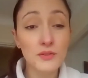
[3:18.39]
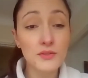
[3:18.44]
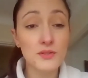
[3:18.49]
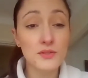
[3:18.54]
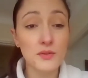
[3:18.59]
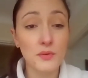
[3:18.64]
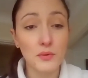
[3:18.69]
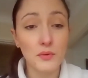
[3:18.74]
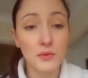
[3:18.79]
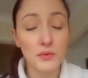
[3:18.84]

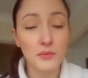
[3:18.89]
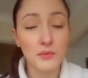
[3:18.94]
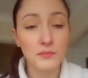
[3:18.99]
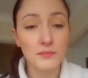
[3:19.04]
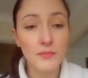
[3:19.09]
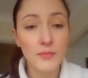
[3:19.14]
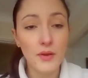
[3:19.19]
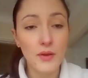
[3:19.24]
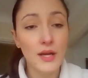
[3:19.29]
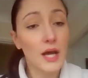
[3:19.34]
so
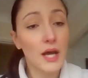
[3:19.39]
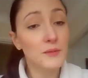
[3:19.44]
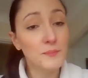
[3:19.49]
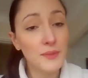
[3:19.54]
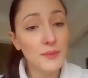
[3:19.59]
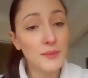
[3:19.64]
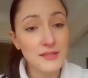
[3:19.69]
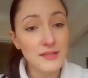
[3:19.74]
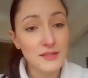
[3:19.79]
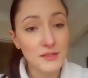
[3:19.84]
an
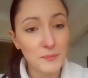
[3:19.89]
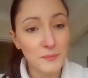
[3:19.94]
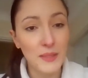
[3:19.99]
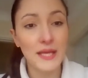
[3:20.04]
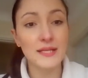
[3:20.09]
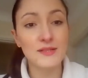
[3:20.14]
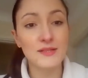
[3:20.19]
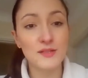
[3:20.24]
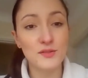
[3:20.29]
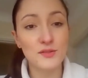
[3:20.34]
unpleasant
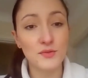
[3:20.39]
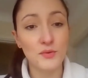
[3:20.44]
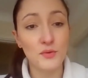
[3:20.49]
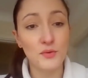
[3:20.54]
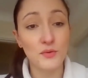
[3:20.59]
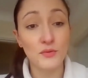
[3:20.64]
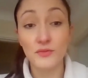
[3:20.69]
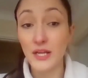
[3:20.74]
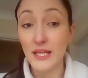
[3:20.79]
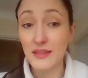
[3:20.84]
place
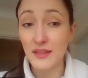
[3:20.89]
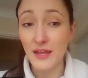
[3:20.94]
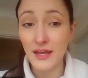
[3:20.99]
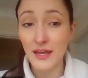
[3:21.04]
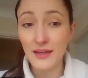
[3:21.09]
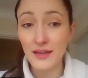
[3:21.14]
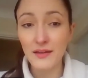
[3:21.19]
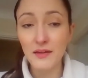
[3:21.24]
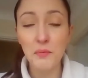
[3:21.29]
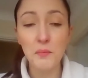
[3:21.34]
to
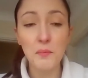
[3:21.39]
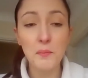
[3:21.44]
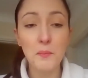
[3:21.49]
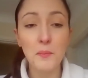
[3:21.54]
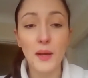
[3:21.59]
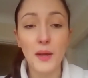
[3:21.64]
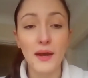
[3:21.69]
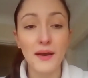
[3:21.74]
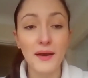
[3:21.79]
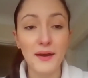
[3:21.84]
rethink,
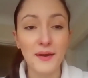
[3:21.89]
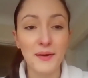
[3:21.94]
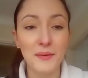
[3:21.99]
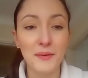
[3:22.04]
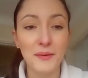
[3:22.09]
uh,